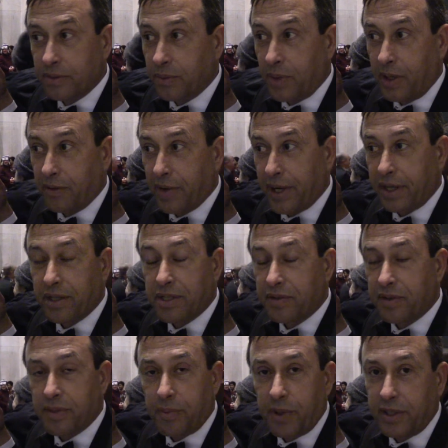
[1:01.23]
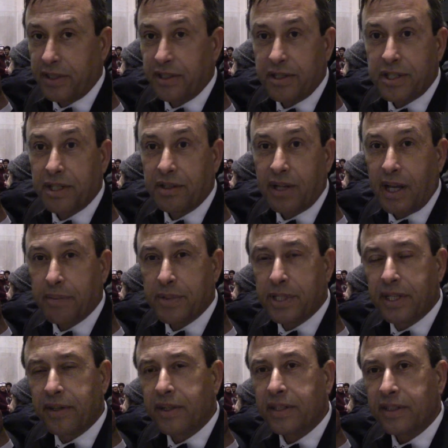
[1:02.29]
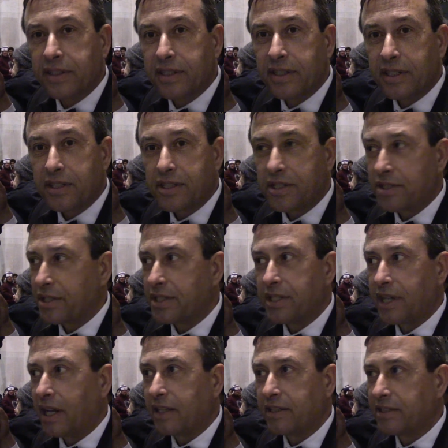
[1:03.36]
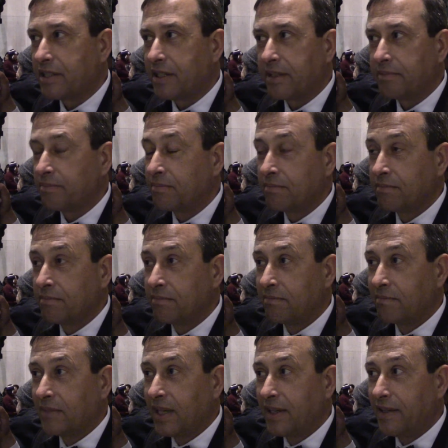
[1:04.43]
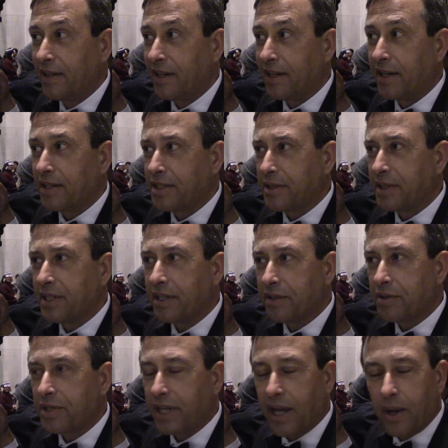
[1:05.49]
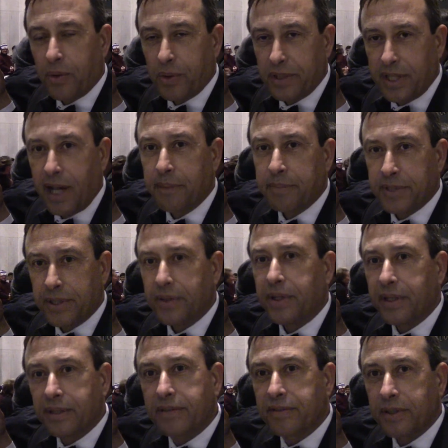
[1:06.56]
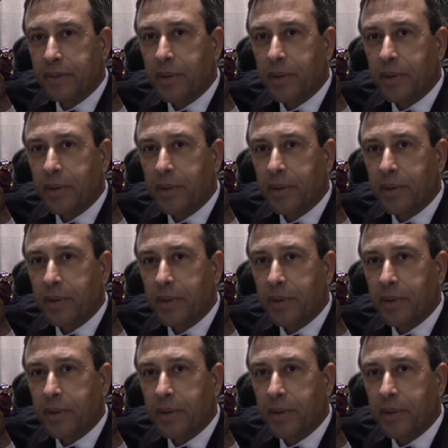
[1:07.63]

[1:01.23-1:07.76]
while records of his murder are still kept secret. It's just not, it's interesting how we're numb to it for the